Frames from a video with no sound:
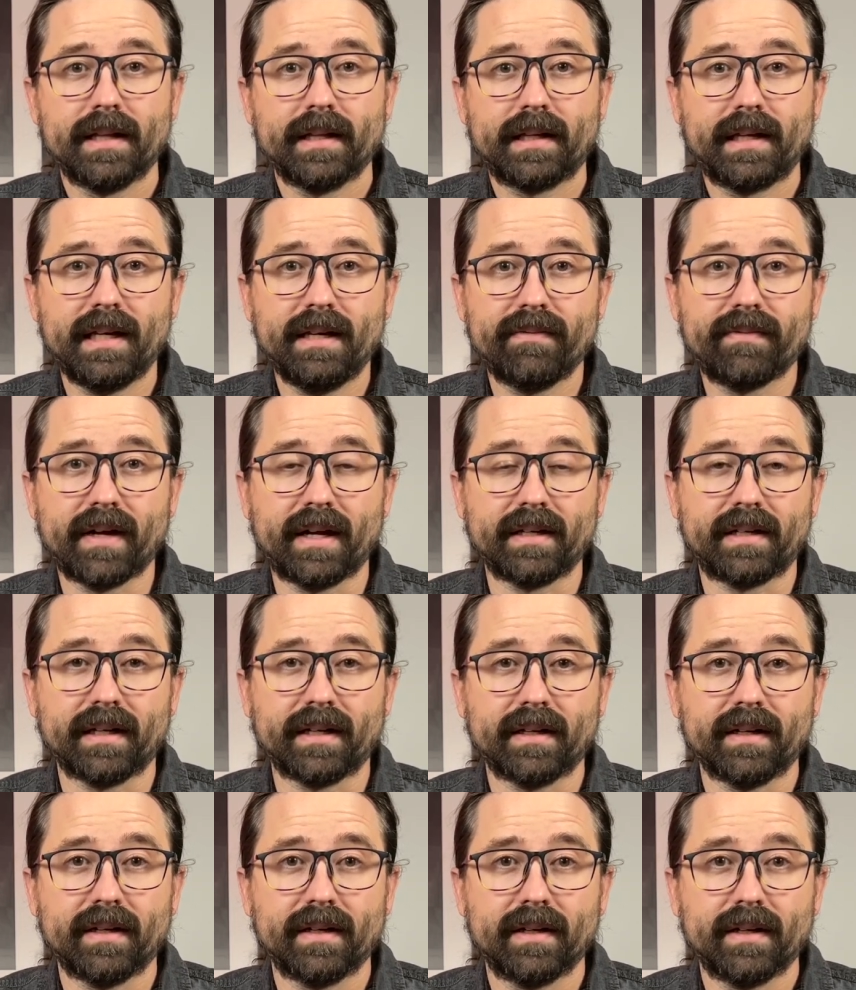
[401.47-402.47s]
Key
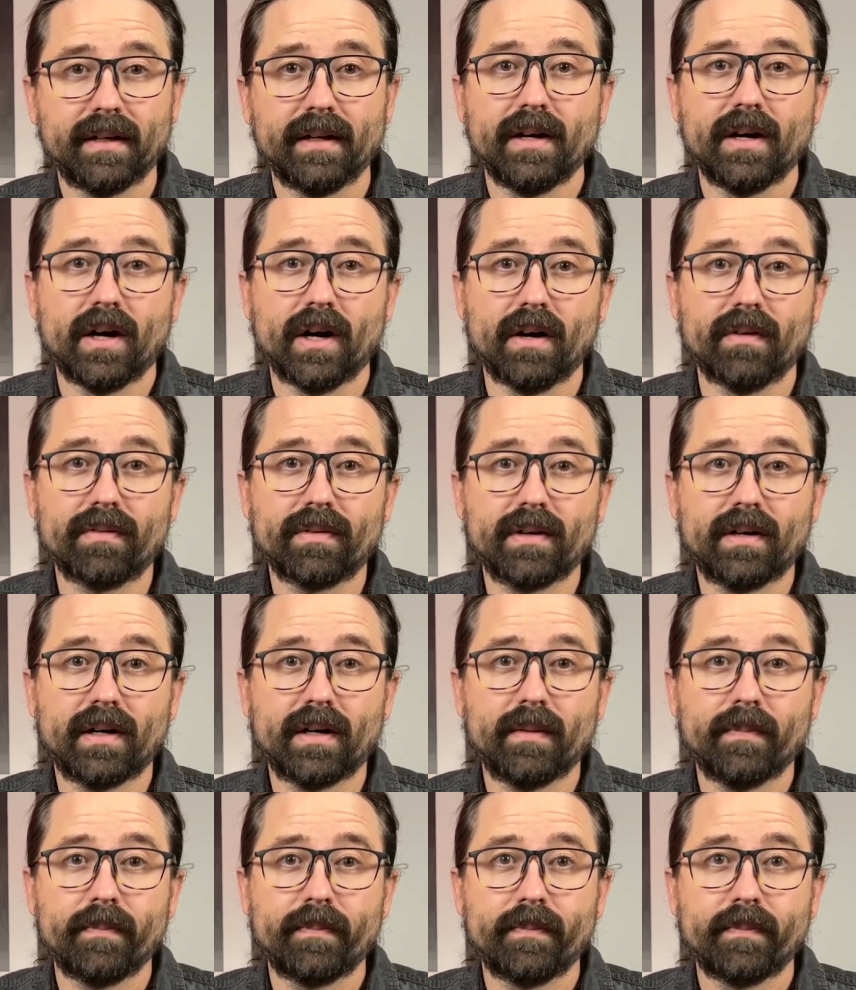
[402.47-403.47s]
venting,
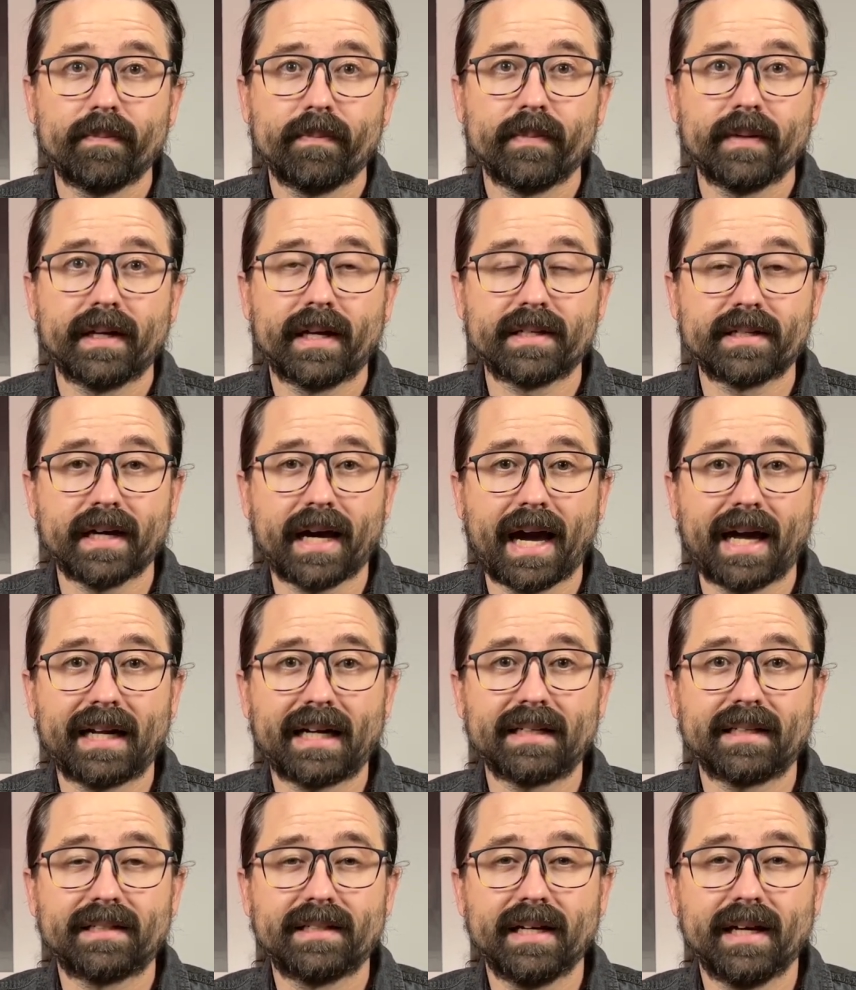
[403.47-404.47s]
overall, gets an 8
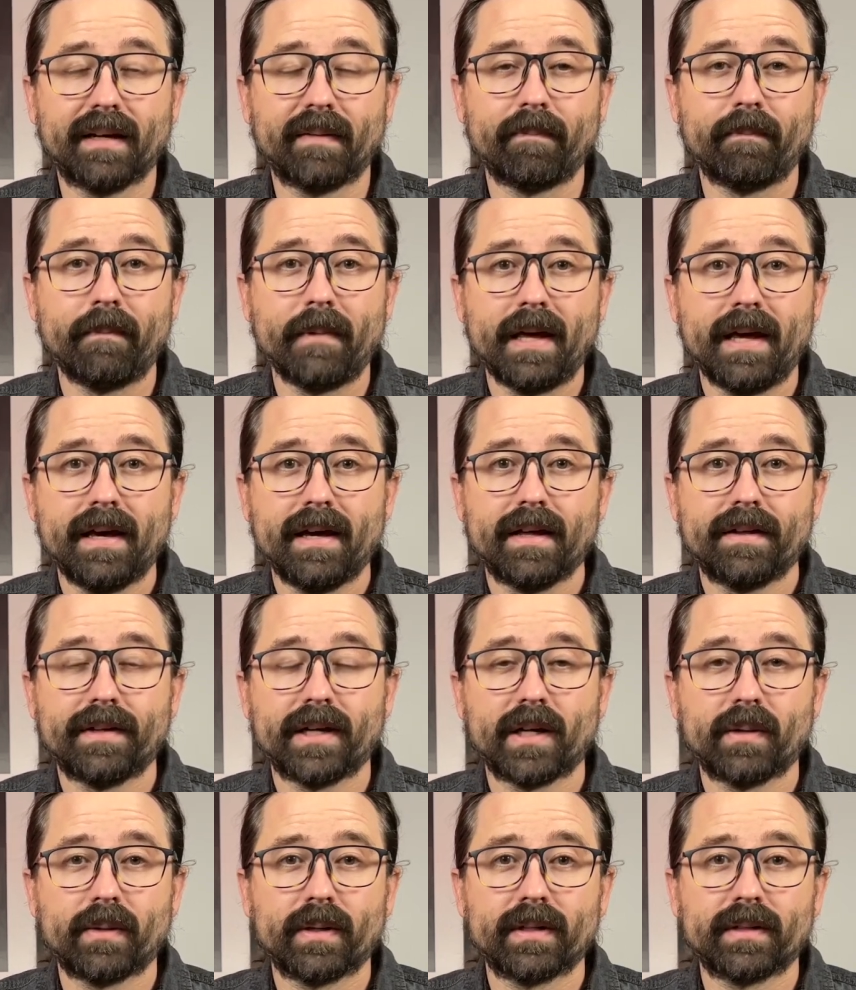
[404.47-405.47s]
out of 10.
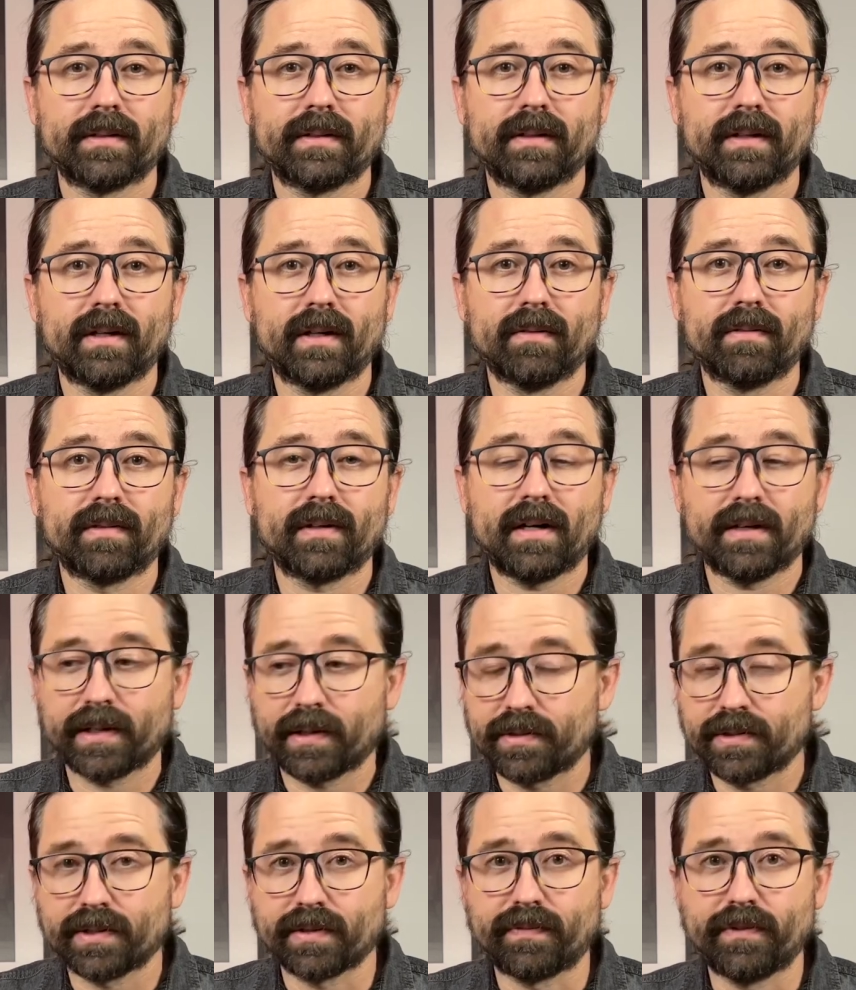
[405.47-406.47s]

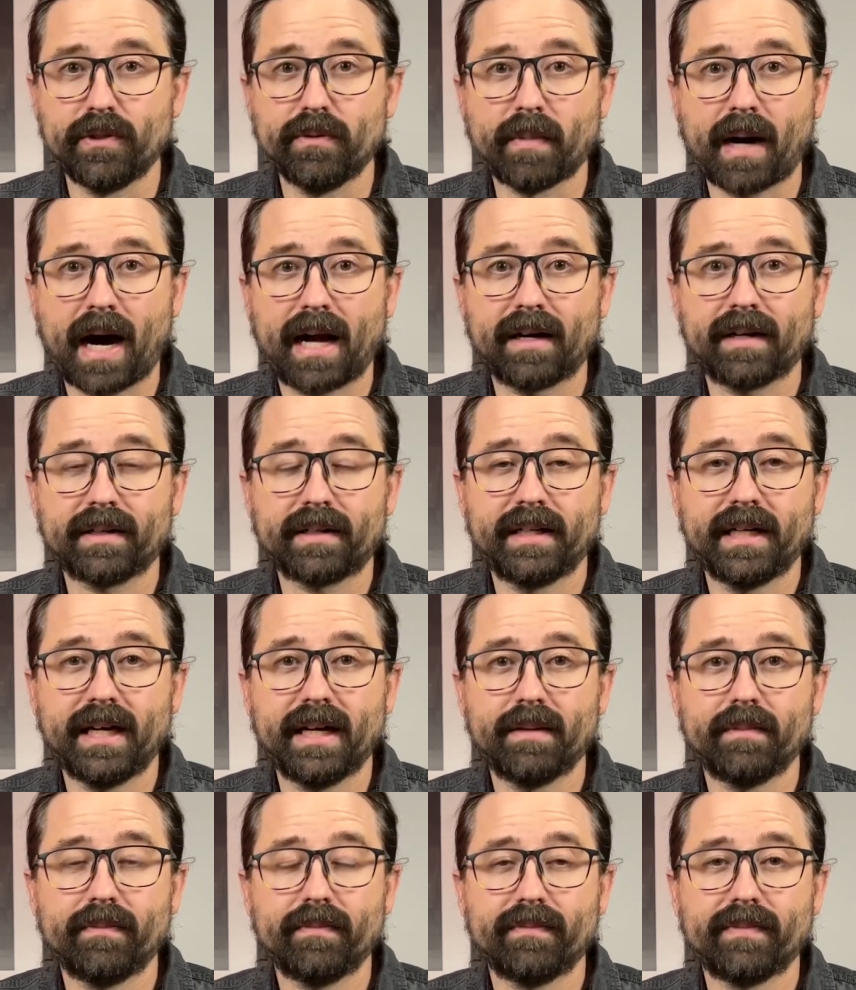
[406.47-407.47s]
There's a few minor
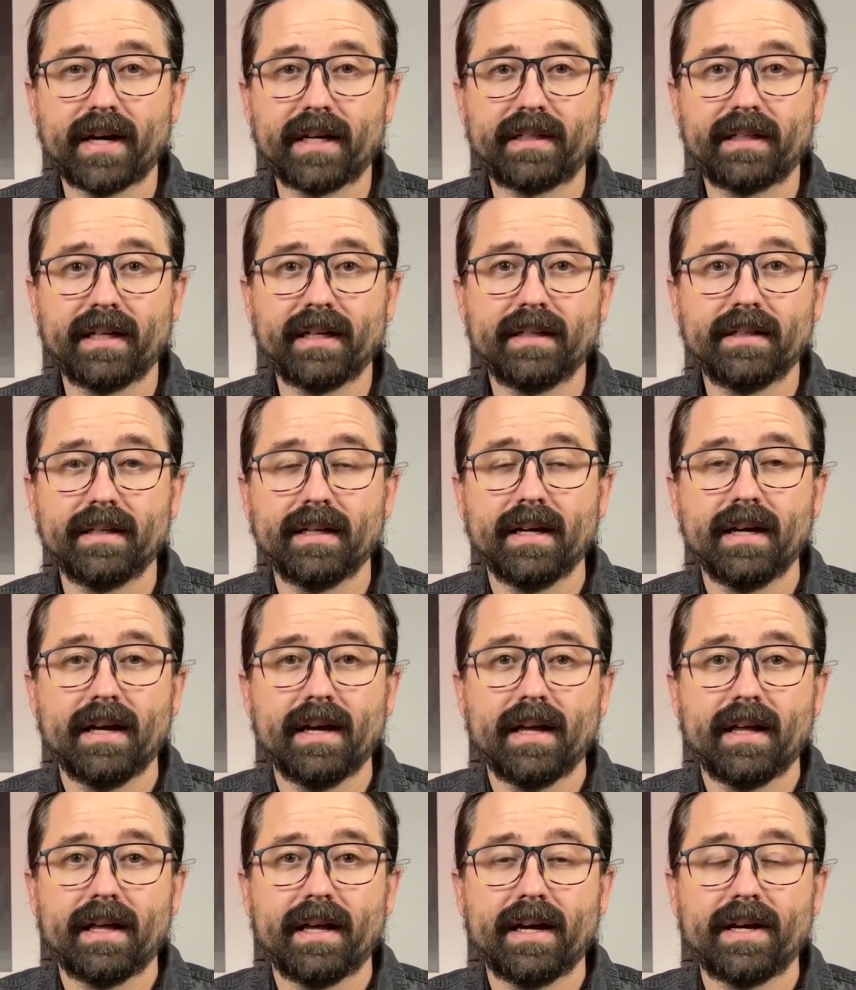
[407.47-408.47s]
key venting
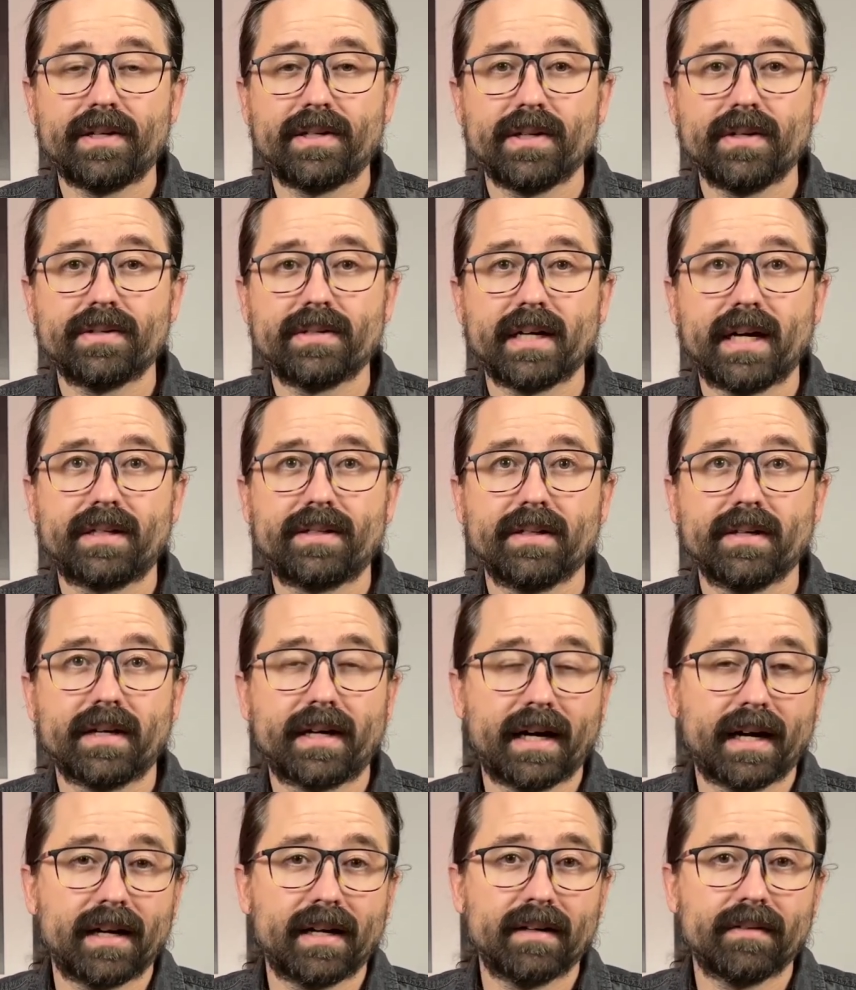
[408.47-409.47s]
issues that I took
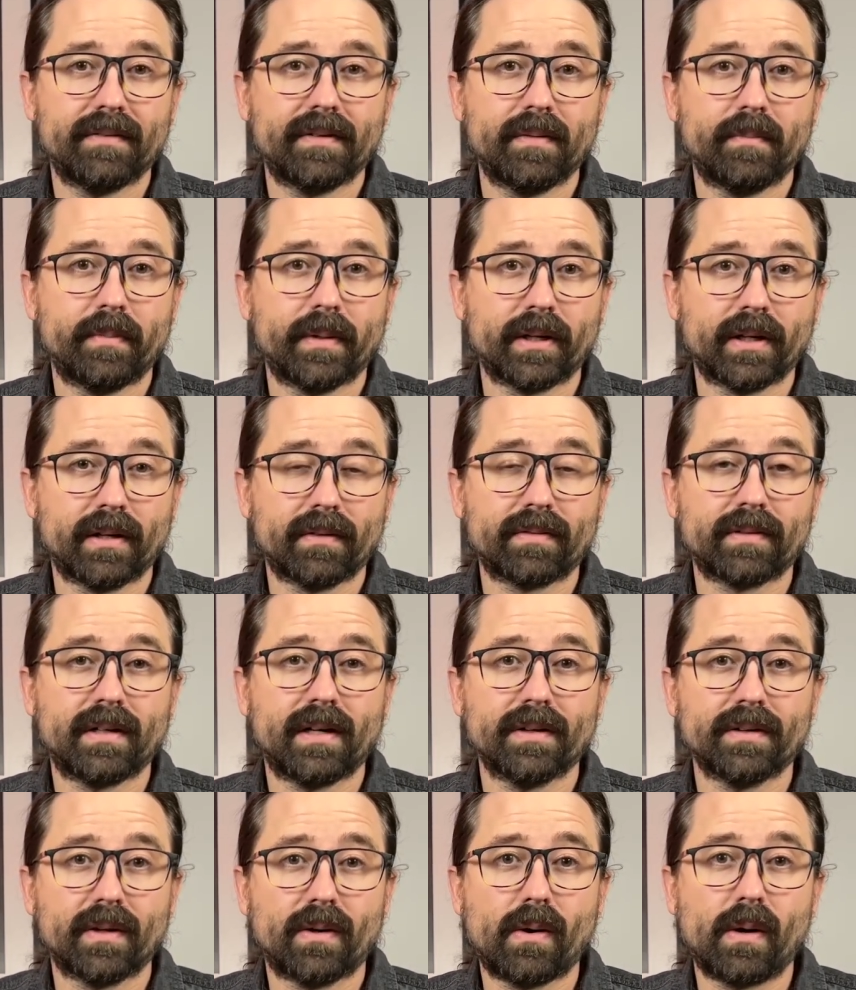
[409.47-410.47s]
care of, but
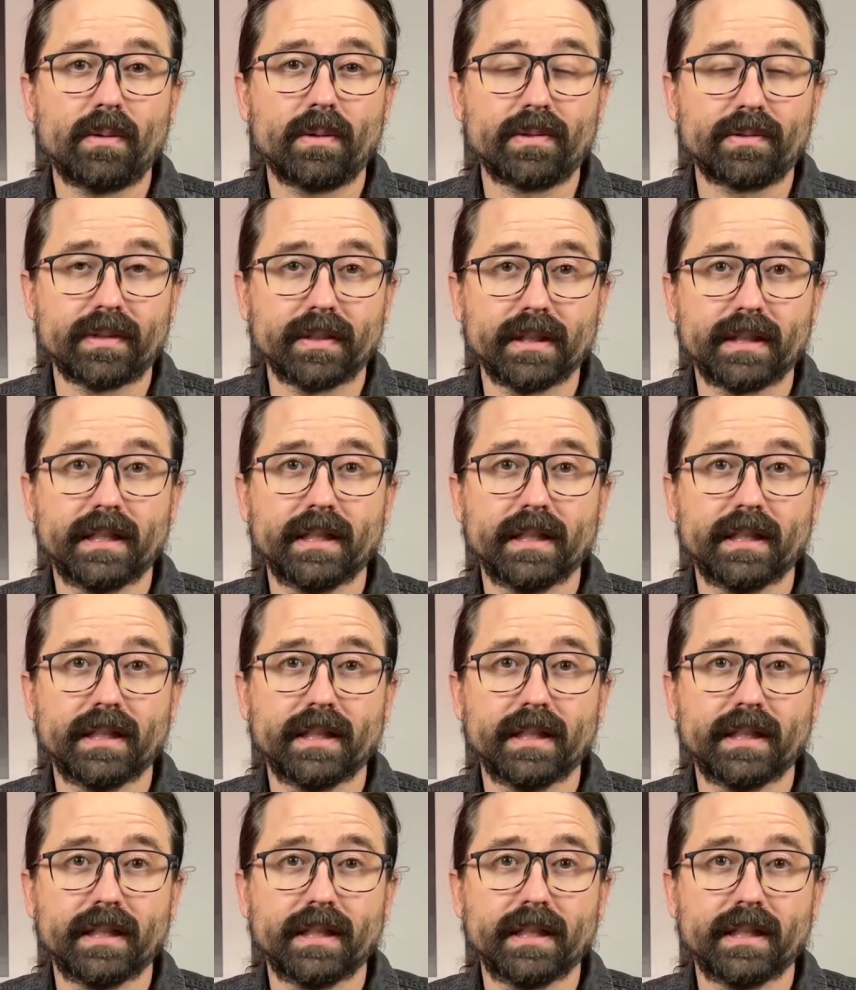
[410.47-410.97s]
overall the horn is really